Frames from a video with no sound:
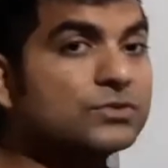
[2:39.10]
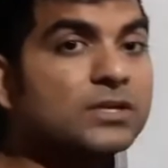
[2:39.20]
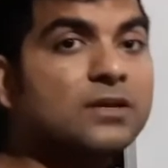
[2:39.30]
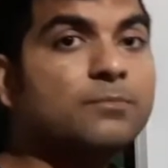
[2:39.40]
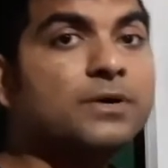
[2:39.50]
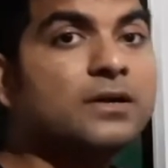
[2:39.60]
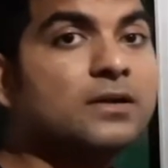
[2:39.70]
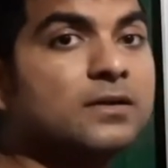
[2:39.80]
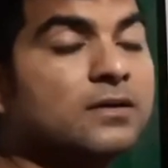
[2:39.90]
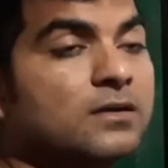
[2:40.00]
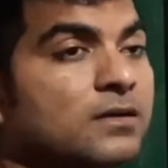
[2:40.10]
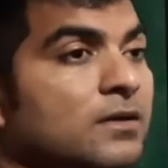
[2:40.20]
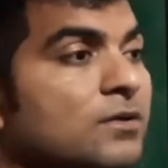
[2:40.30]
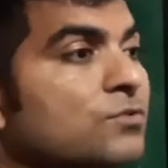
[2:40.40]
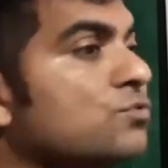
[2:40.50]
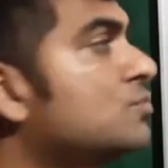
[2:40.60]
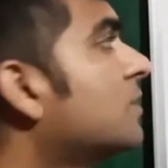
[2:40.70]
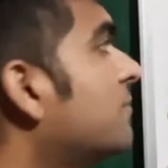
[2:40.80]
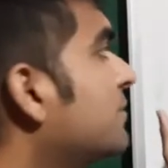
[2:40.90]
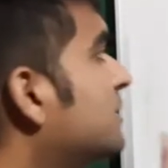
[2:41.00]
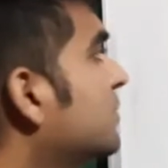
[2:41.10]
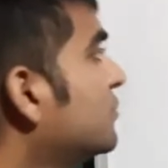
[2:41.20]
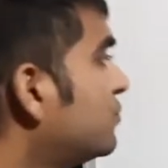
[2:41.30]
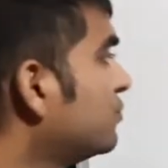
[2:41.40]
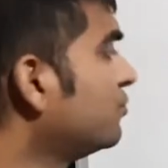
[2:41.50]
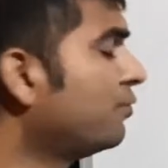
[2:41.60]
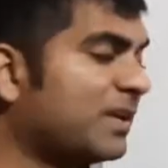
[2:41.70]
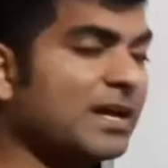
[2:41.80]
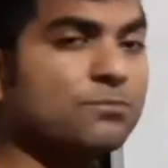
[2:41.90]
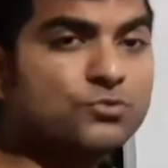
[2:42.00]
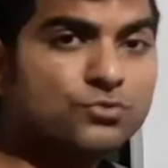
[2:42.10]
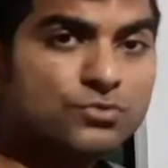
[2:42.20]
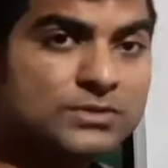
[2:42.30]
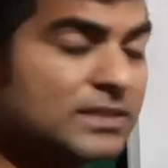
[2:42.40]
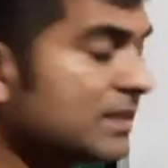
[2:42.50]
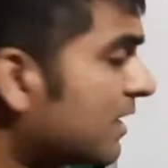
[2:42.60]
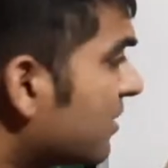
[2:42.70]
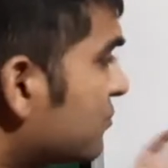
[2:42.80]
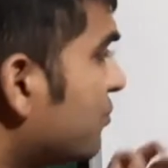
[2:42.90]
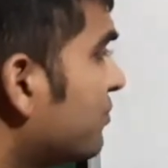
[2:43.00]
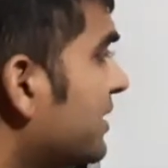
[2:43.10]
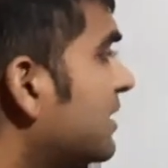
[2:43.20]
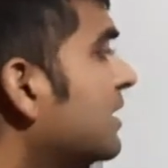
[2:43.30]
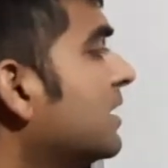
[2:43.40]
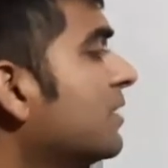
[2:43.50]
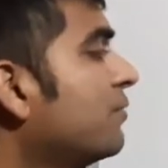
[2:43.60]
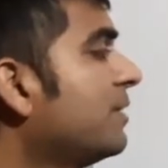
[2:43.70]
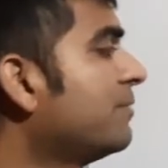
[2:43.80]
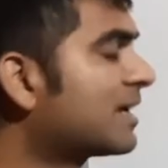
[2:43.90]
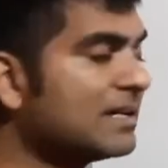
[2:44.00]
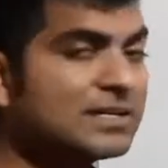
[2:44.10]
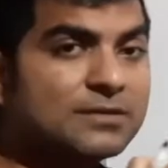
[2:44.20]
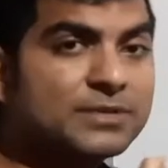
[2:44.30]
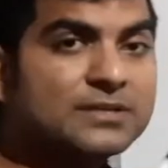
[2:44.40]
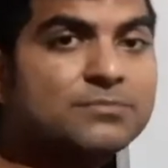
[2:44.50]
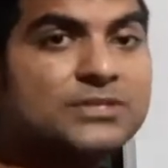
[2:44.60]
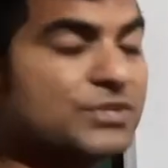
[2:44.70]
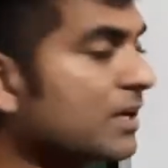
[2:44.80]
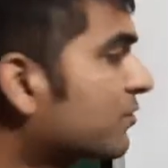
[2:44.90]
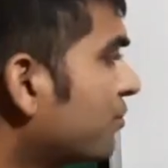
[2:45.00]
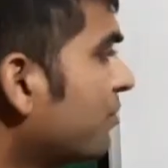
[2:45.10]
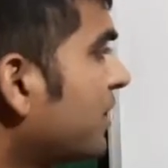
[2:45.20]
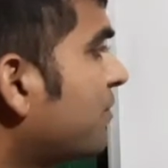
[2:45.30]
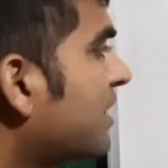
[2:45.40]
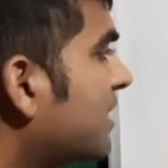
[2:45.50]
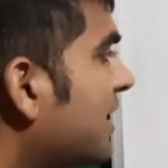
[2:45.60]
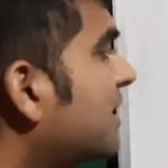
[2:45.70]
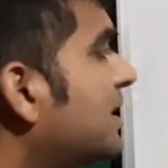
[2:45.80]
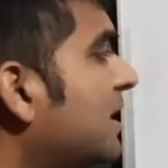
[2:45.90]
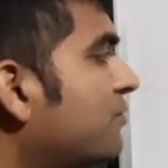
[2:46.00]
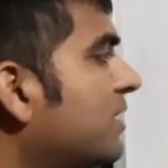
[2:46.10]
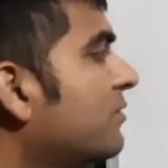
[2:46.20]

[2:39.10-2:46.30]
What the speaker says: number 2, subdivision 2, we have to see there also we make little bit mistake, so you can correct that one.